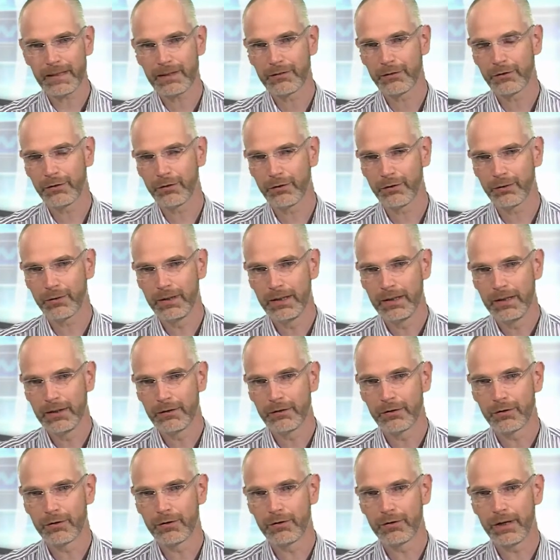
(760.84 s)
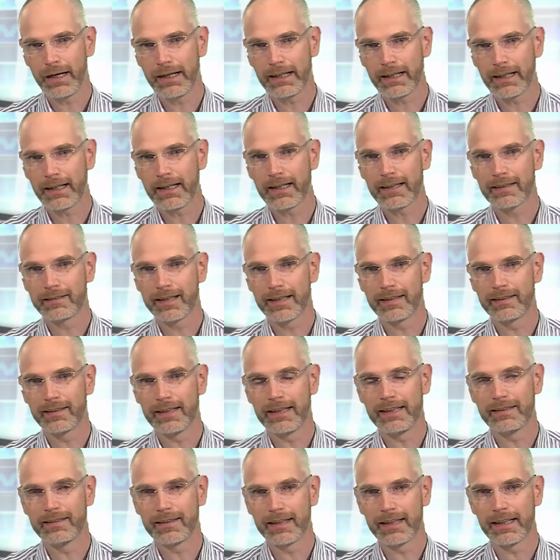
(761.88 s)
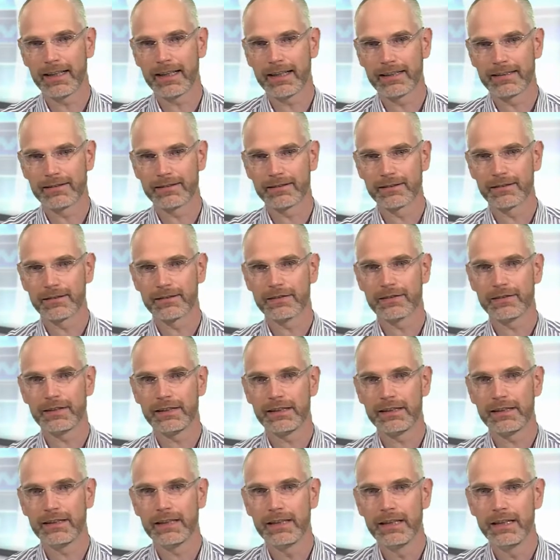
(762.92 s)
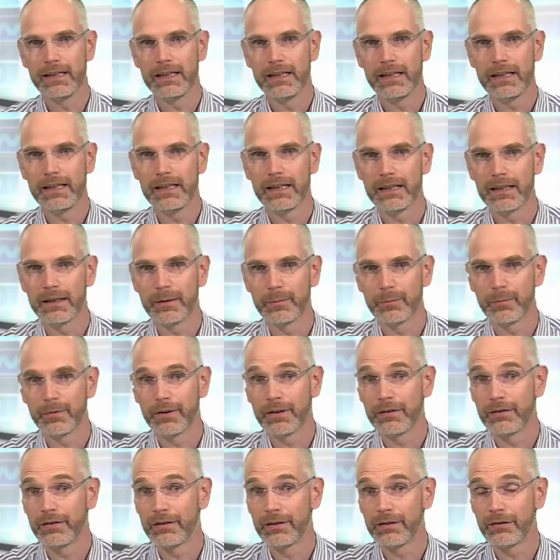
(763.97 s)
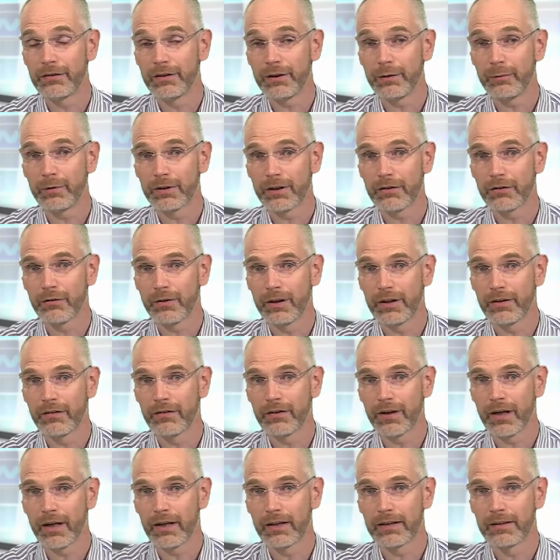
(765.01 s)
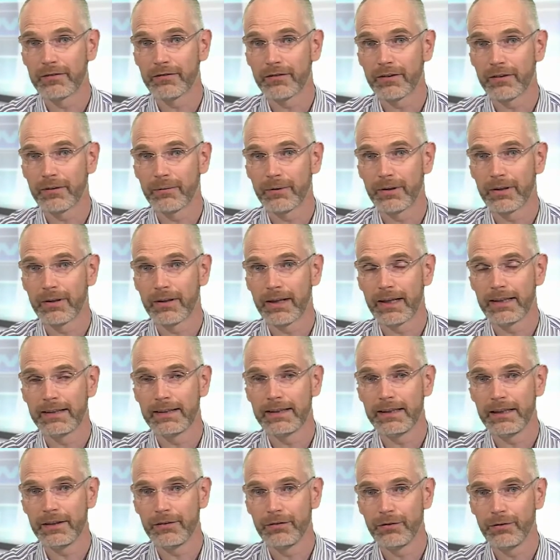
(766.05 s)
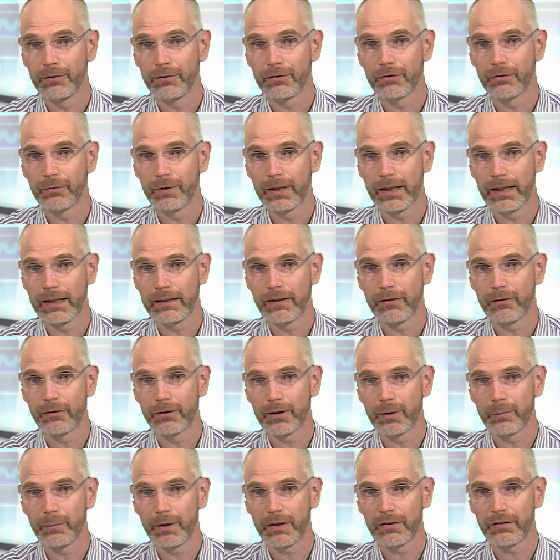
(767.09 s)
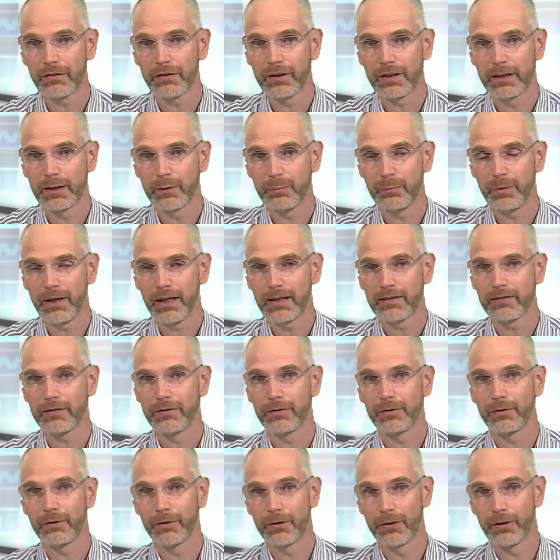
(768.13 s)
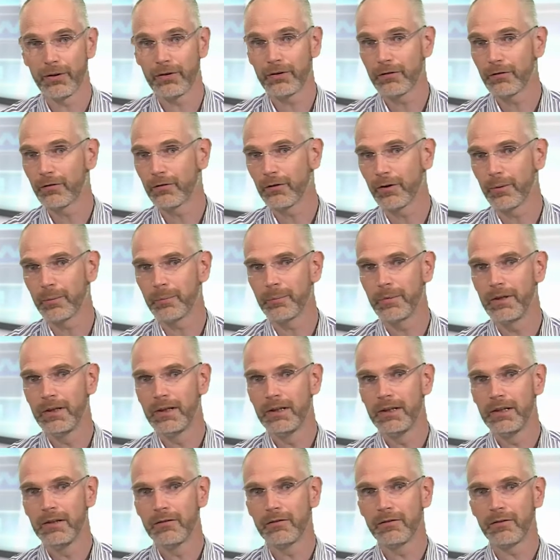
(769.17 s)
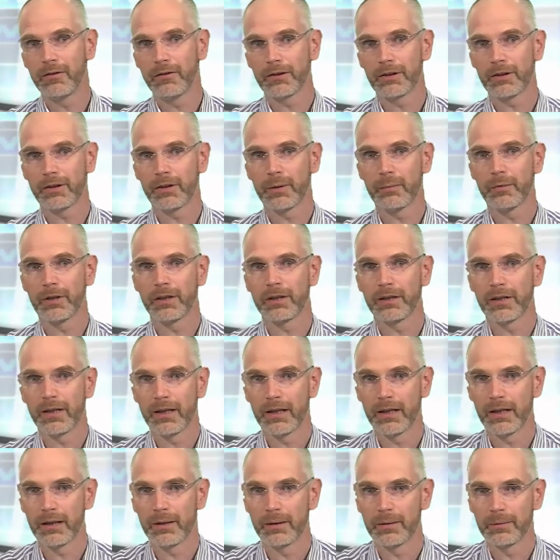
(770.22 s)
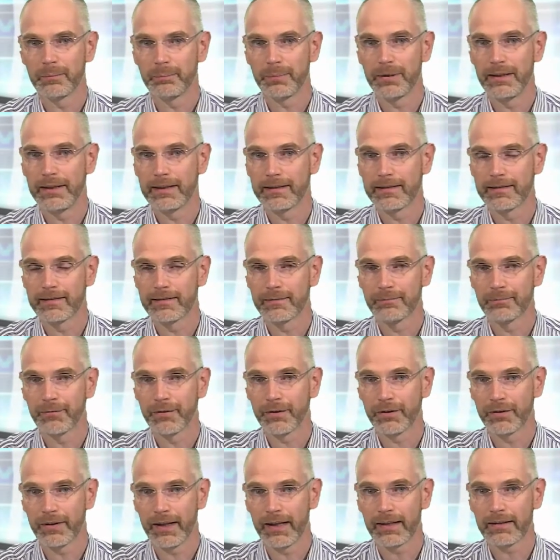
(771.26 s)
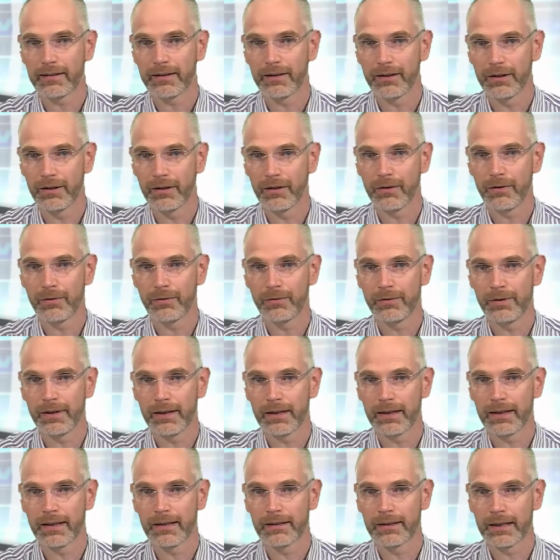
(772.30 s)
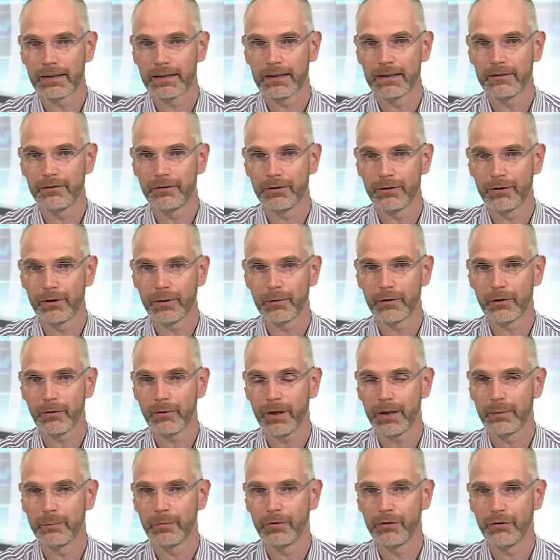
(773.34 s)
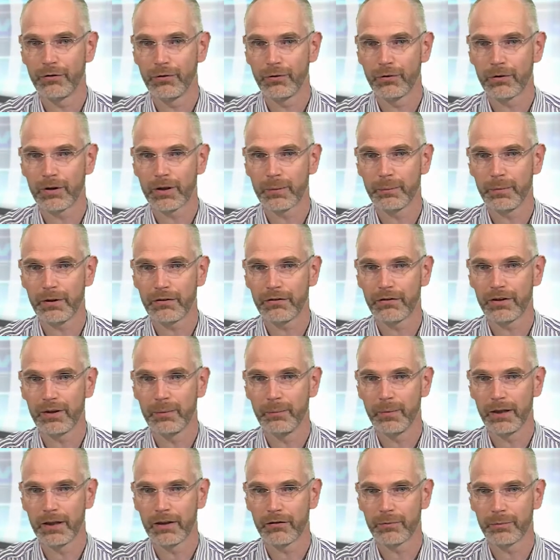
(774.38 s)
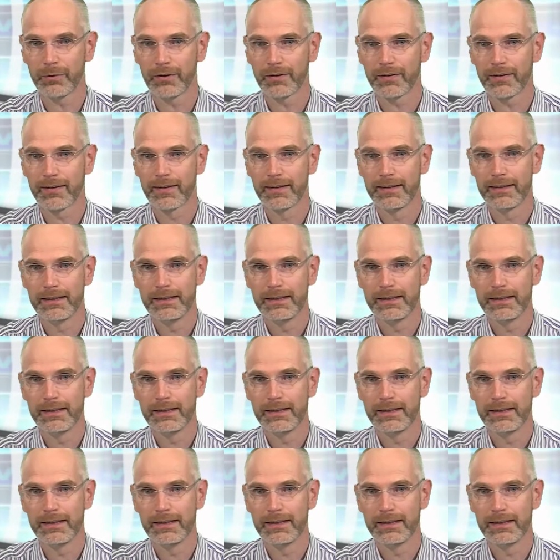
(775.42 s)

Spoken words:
to analyze that data and to see what the trends are. If there were any issues related to capacity in the past you could learn from for the coming peaks. So that alone can give you a quite mature capacity management